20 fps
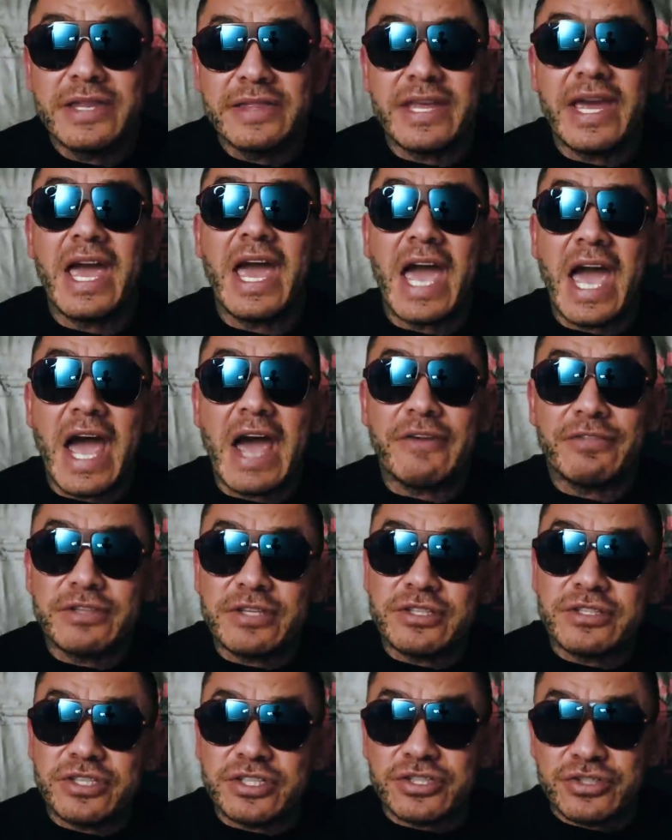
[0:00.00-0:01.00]
they have
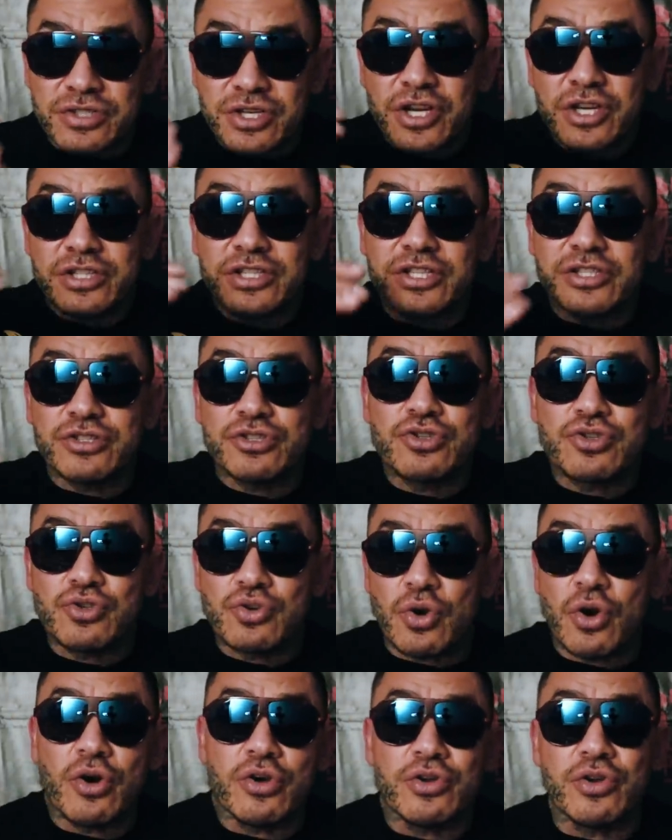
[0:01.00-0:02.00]
to
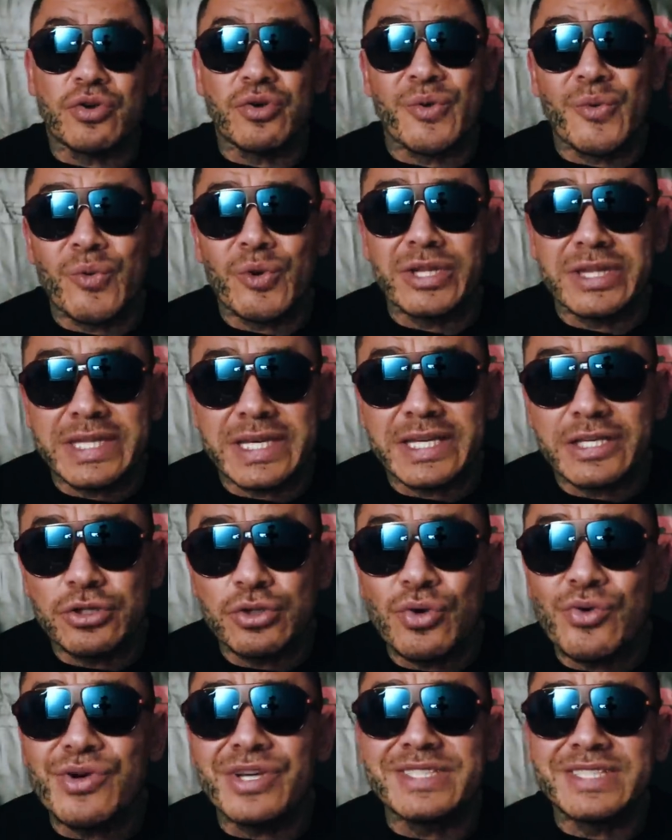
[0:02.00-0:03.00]
destroy you, and what they
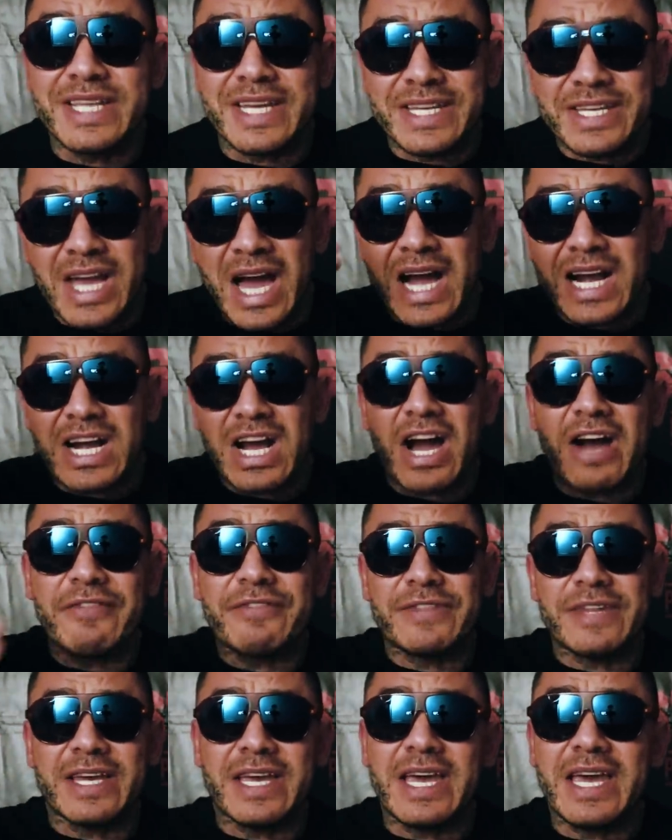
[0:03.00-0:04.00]
do is they knock
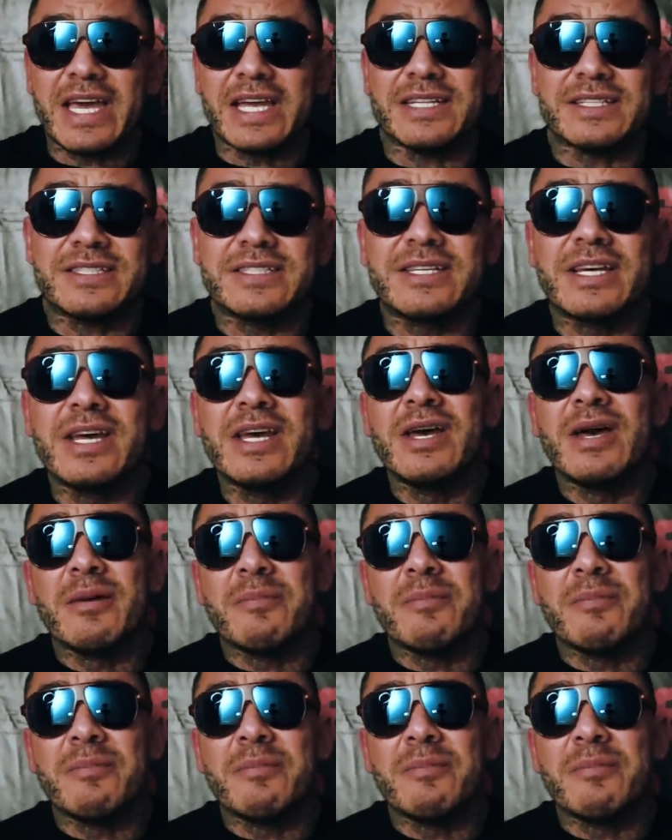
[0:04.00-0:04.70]
off the heads.